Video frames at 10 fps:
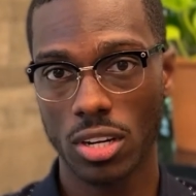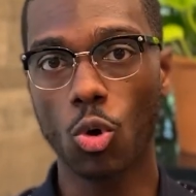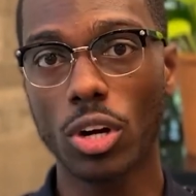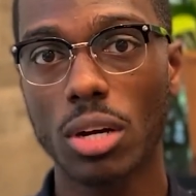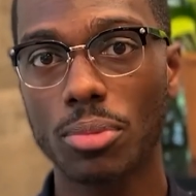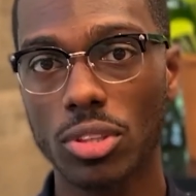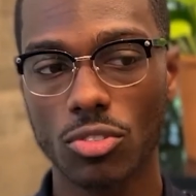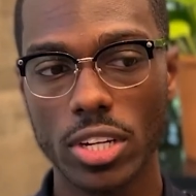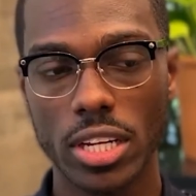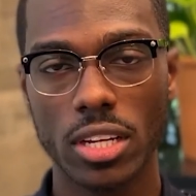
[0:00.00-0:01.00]
Or number
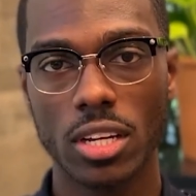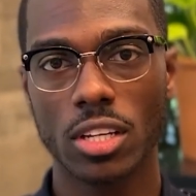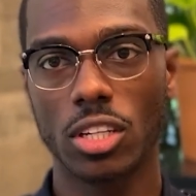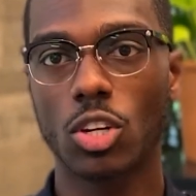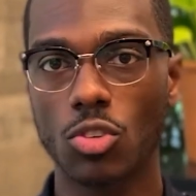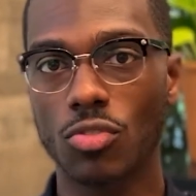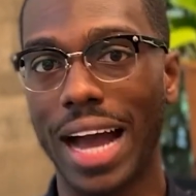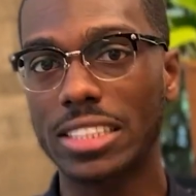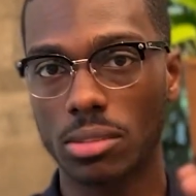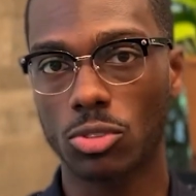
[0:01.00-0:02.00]
three, you've
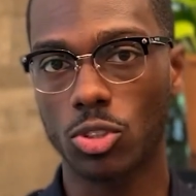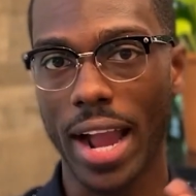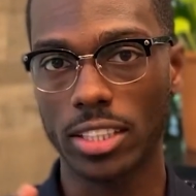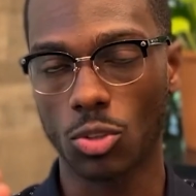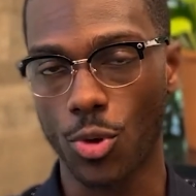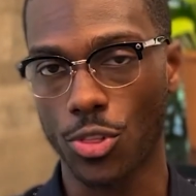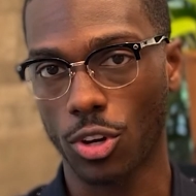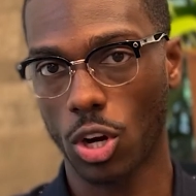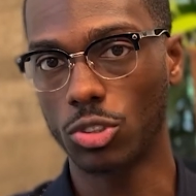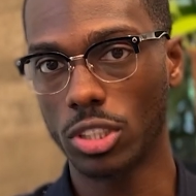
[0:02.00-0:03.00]
got some traction with your
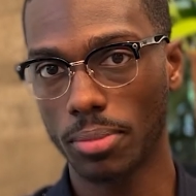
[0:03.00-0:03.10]
coaching